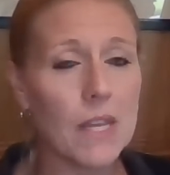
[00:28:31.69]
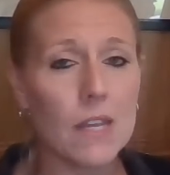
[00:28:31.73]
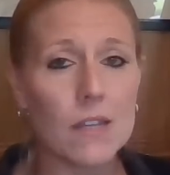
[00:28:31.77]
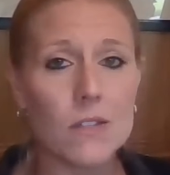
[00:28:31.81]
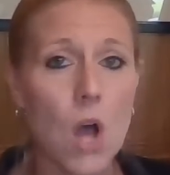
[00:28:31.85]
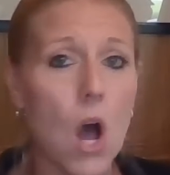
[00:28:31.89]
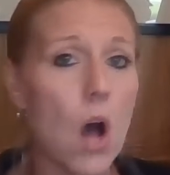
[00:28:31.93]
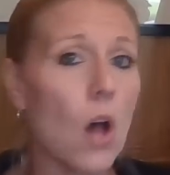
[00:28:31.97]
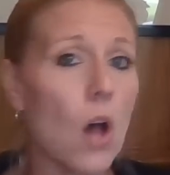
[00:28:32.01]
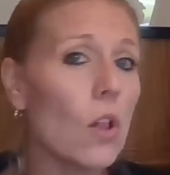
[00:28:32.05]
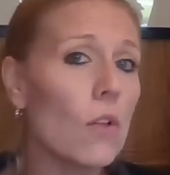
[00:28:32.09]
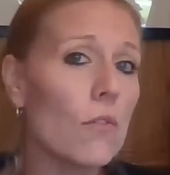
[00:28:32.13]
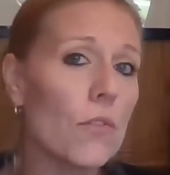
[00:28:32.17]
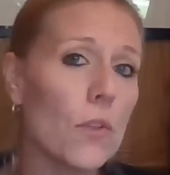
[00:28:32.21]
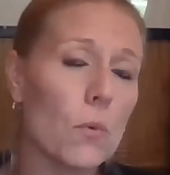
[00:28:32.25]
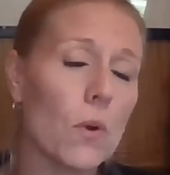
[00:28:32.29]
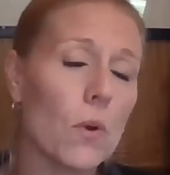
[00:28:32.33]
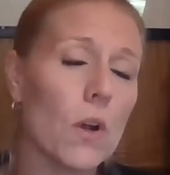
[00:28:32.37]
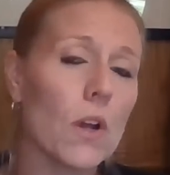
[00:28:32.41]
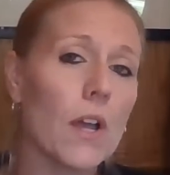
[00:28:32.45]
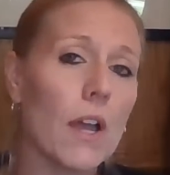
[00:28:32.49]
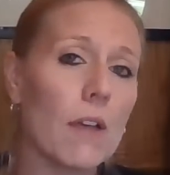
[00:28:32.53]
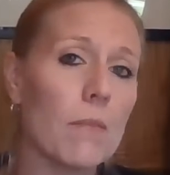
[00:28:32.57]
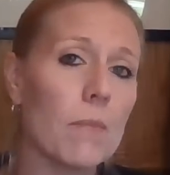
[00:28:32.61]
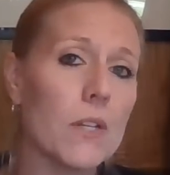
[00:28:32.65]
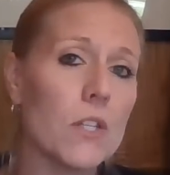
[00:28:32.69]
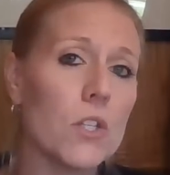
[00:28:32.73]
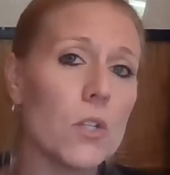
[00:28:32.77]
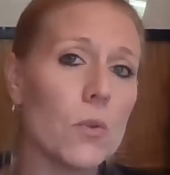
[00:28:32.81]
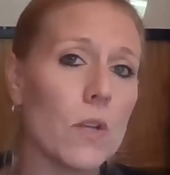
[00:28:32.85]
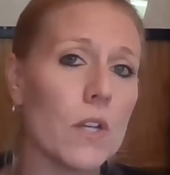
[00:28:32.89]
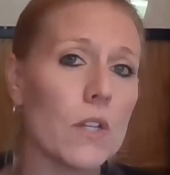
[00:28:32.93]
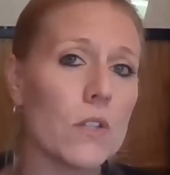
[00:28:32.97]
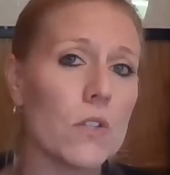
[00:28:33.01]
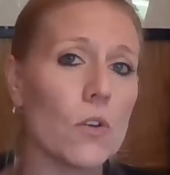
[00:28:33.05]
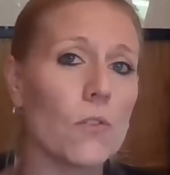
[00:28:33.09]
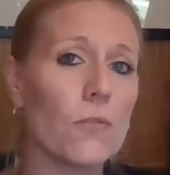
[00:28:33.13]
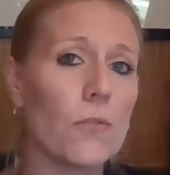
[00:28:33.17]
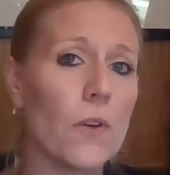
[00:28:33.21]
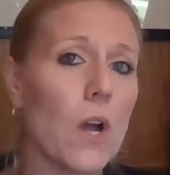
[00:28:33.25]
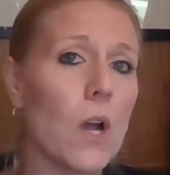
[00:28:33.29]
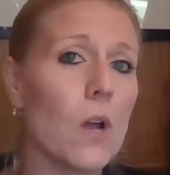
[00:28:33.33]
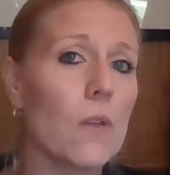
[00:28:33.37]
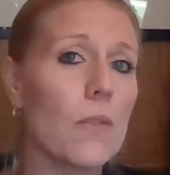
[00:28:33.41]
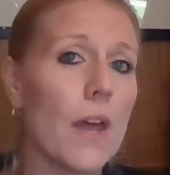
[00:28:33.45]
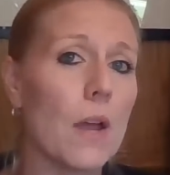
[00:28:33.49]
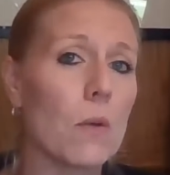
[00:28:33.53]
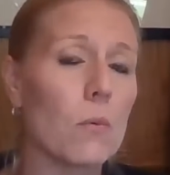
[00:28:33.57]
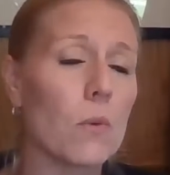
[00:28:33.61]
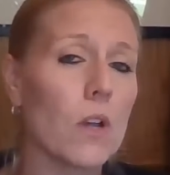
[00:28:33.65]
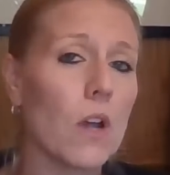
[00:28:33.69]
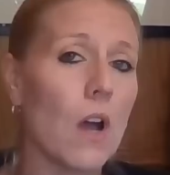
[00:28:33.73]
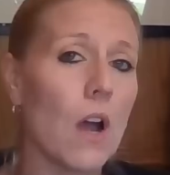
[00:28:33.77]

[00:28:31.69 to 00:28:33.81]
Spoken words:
because all of the work I've been doing so far in that